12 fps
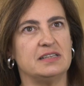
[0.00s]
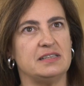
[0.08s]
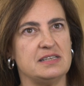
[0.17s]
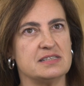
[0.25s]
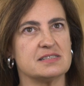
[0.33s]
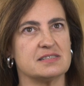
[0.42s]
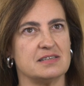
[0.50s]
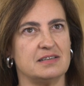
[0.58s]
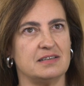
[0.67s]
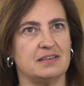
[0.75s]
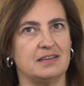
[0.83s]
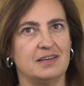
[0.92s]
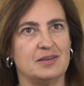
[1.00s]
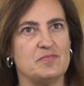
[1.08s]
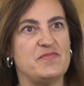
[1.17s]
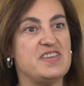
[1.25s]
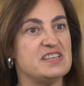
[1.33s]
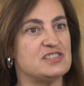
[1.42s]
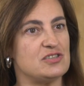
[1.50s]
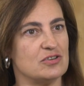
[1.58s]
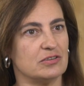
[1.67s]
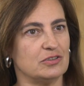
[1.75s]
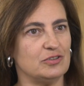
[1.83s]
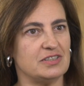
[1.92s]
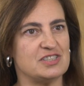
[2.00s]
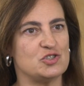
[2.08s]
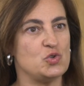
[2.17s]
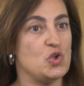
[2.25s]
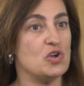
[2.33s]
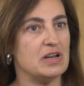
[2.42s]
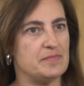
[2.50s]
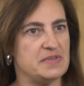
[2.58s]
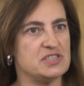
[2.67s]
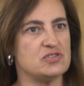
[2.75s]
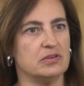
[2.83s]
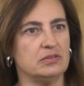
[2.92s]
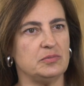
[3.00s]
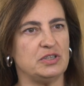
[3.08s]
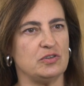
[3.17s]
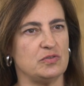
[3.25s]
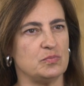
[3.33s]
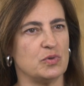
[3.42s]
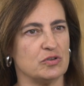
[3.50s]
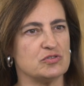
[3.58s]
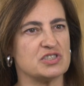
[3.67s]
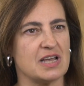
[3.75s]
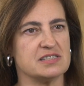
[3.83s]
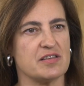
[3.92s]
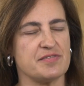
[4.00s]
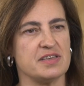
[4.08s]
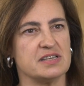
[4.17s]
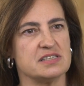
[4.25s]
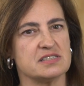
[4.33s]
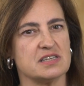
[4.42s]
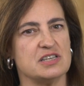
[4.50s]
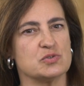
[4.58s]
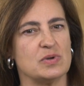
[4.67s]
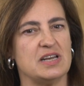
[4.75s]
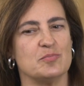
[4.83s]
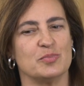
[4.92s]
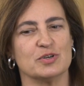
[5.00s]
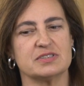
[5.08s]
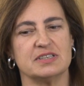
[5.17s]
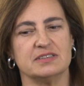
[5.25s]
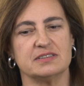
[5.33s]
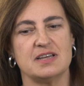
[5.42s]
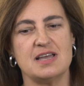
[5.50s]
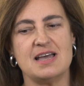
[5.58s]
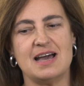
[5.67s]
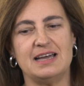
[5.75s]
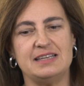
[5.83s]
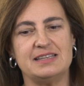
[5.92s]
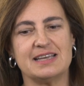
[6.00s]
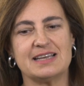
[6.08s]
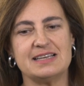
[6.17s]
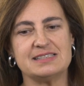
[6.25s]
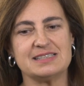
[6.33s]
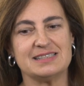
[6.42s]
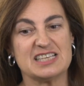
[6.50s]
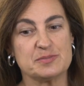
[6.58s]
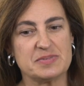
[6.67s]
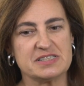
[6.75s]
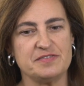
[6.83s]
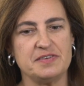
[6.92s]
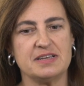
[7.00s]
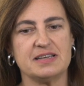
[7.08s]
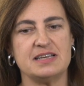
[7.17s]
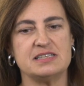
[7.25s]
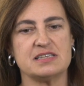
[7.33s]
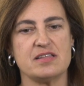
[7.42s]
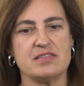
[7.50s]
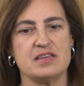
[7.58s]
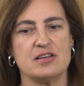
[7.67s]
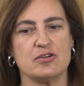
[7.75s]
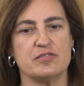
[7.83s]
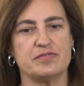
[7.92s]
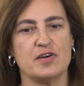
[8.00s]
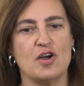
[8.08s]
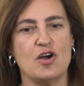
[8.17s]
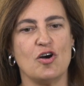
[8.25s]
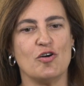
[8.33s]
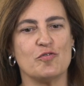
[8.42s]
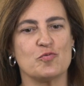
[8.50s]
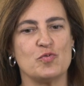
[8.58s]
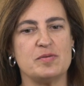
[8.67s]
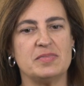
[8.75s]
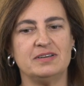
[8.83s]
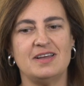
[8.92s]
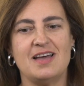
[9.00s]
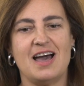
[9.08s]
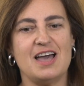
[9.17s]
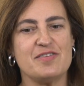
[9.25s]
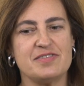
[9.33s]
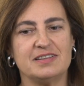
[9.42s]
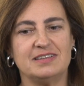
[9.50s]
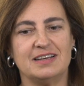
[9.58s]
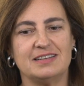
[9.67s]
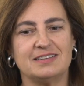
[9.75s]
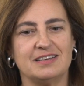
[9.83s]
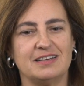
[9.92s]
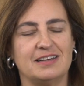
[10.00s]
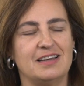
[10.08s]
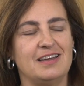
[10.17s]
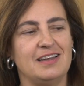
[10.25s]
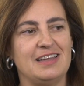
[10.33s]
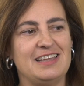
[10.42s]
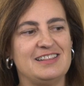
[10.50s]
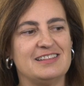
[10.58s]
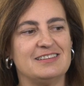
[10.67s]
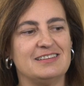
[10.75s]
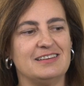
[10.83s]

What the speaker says: this vision, no? This dual vision between both sides, I think is really important. And in the specific case, I think of women, I think that in